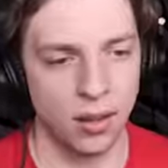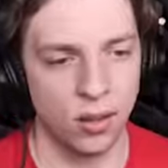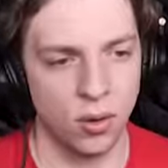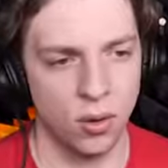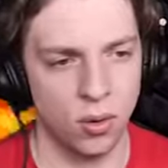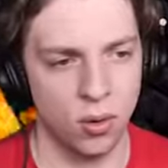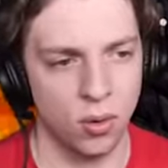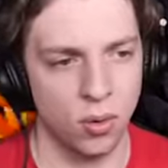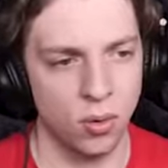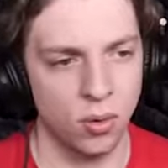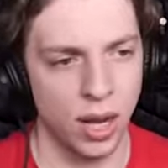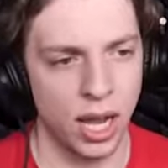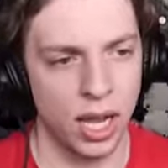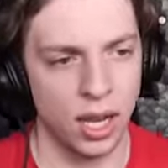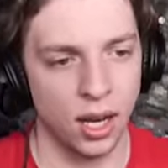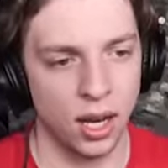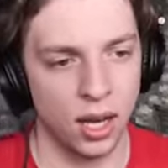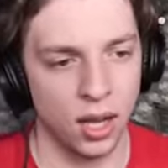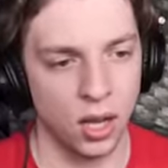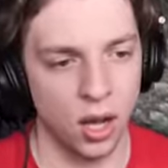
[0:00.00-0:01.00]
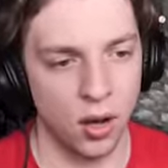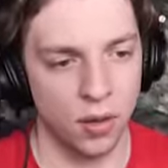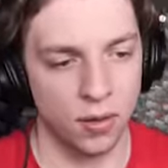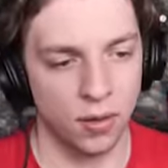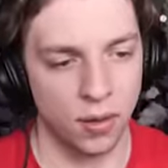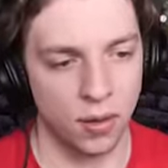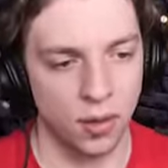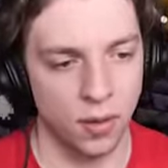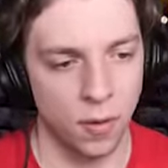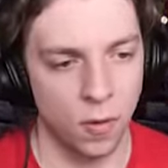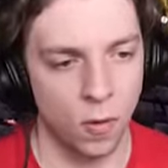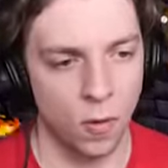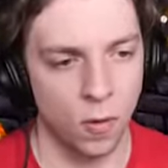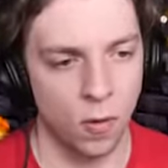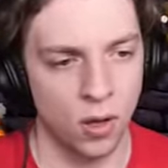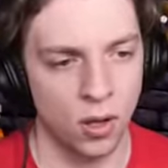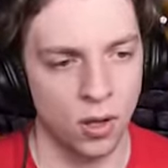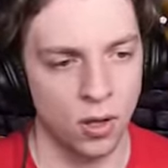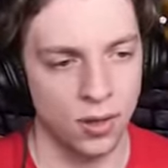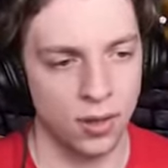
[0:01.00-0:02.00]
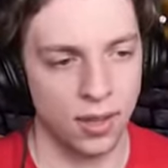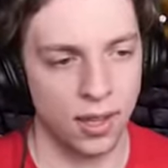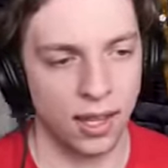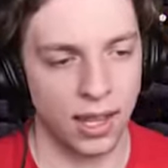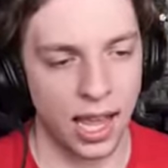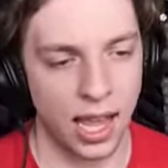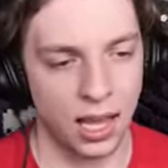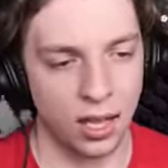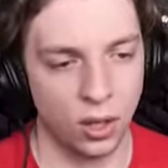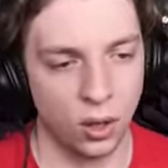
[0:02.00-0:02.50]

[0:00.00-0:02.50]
at all. Wait, another ghost. Oh, they're pretty easy to deal that